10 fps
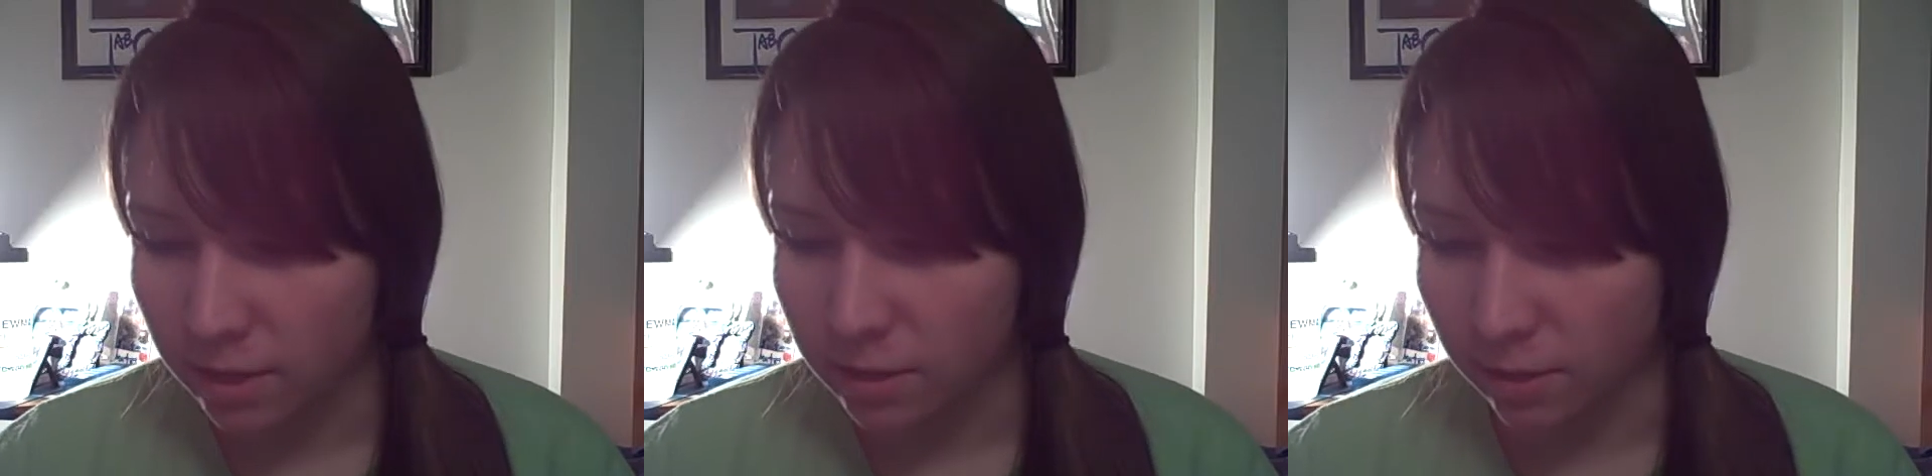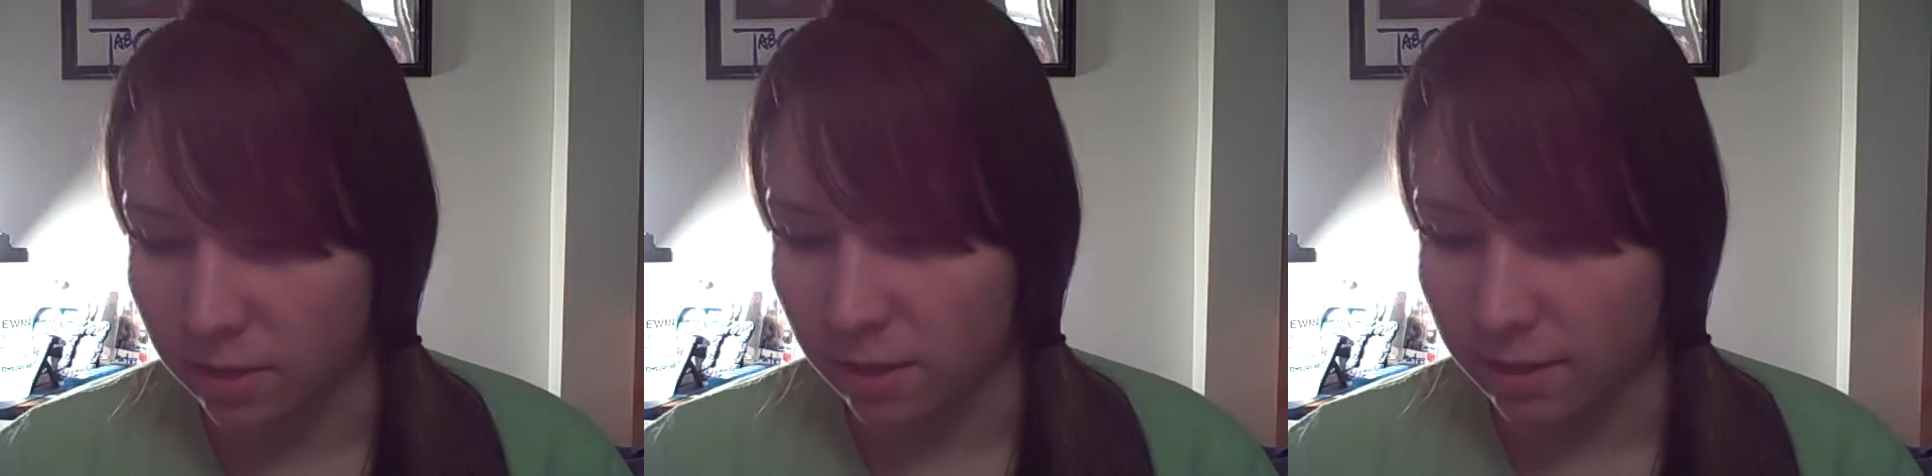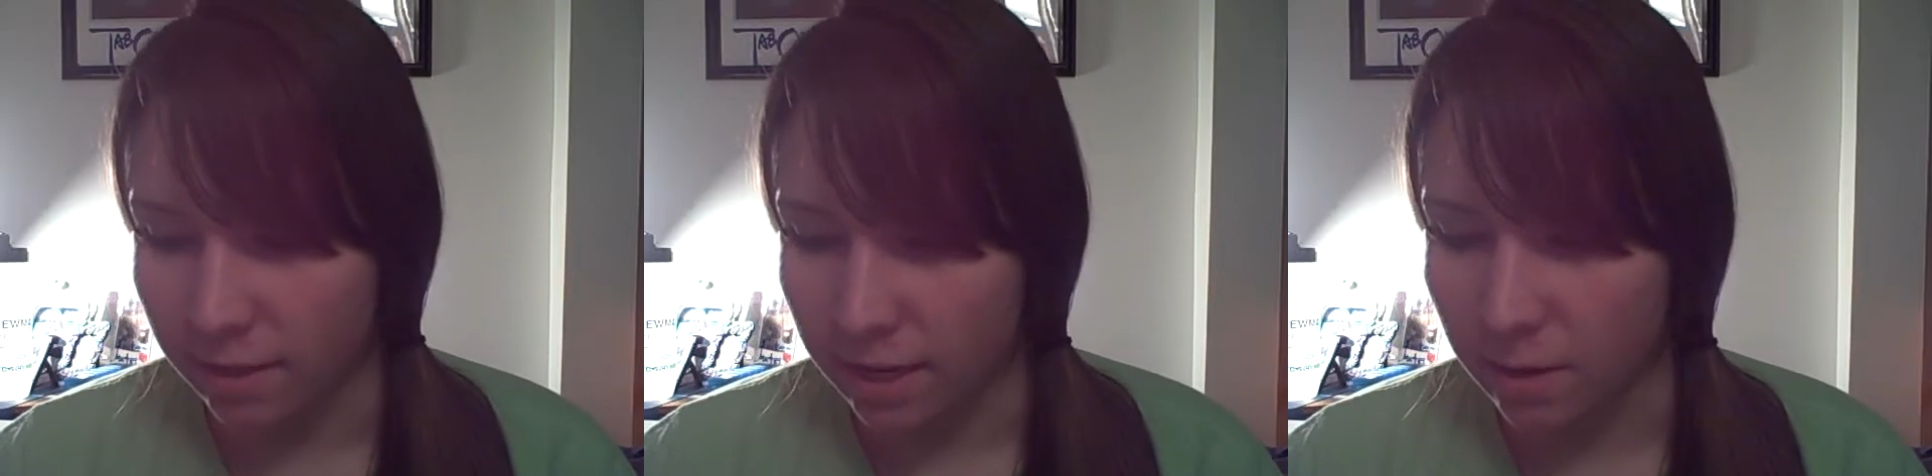so i started
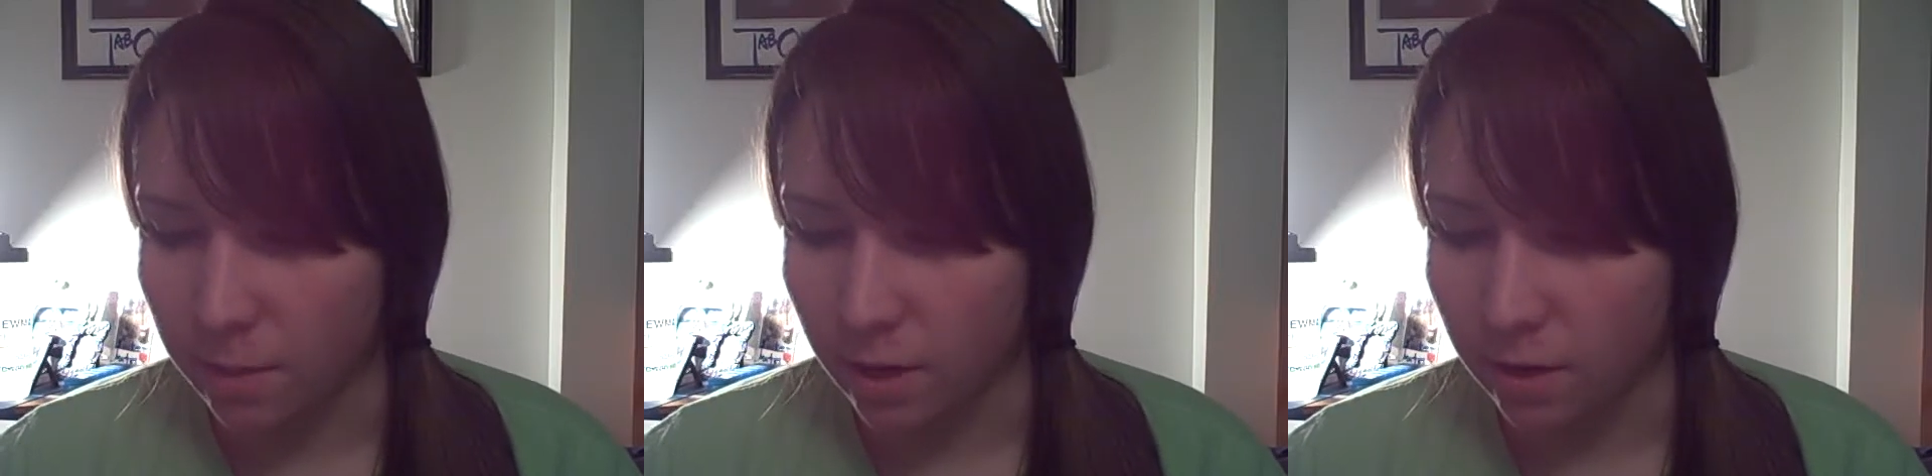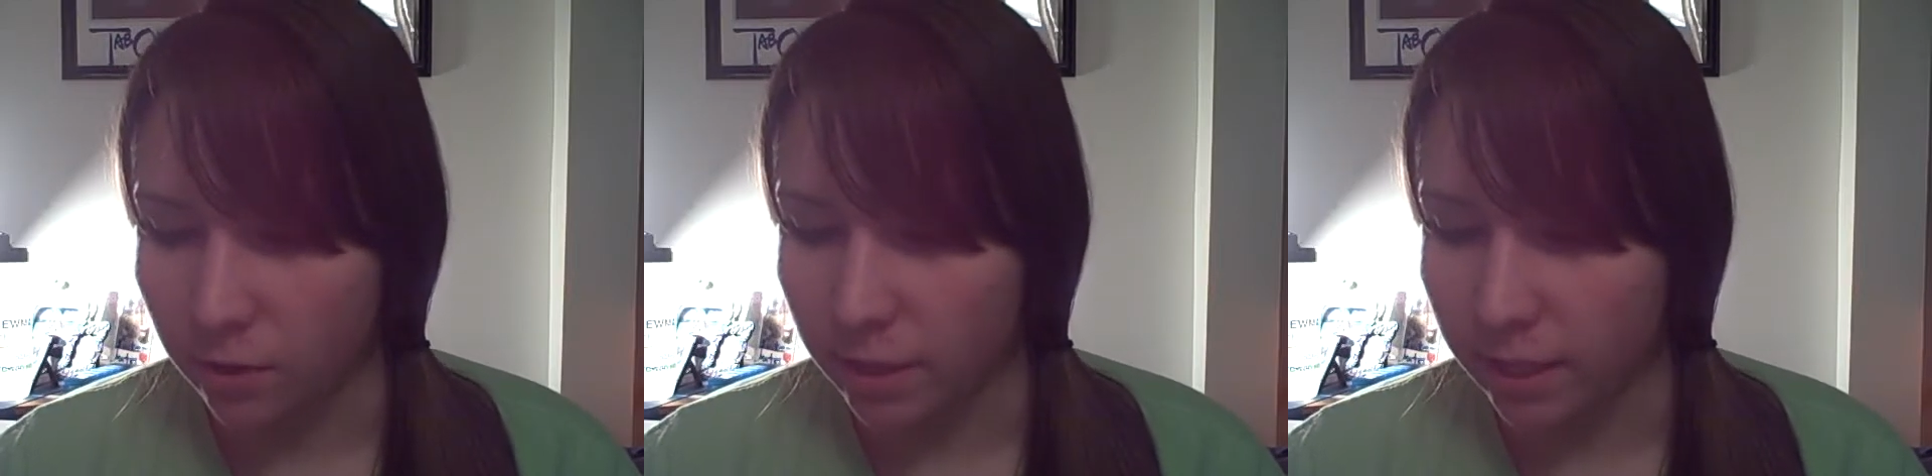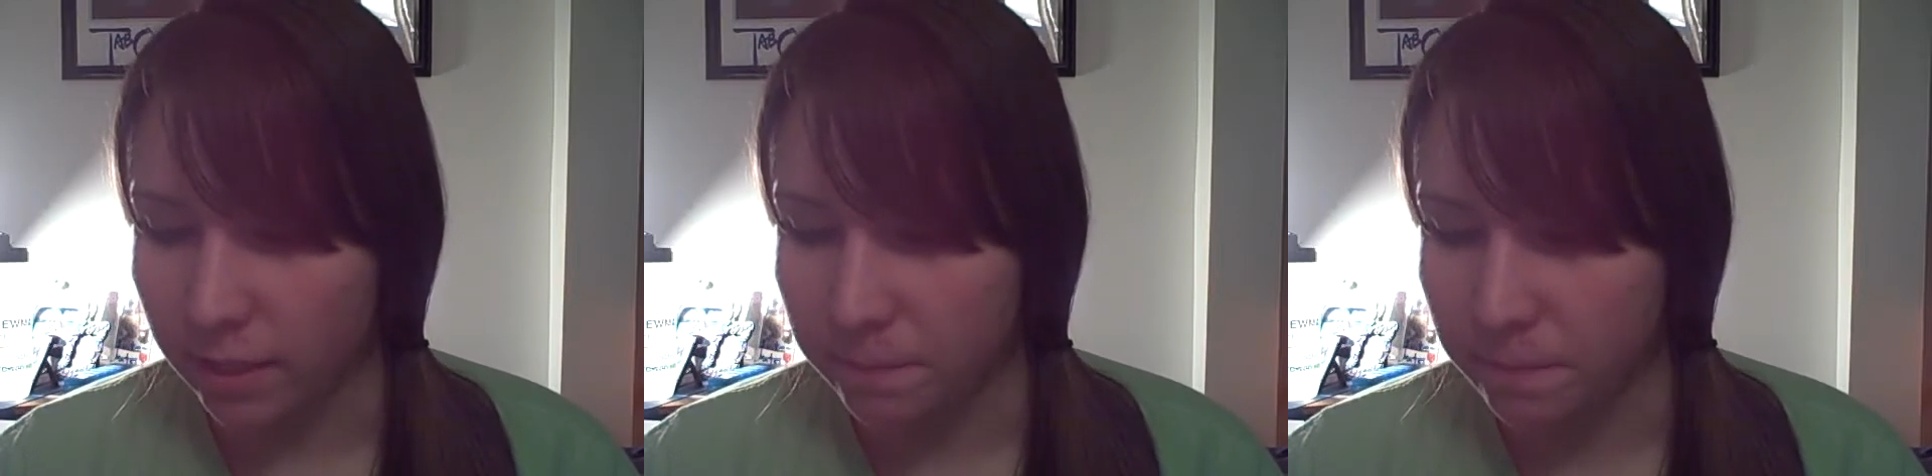thinking about how like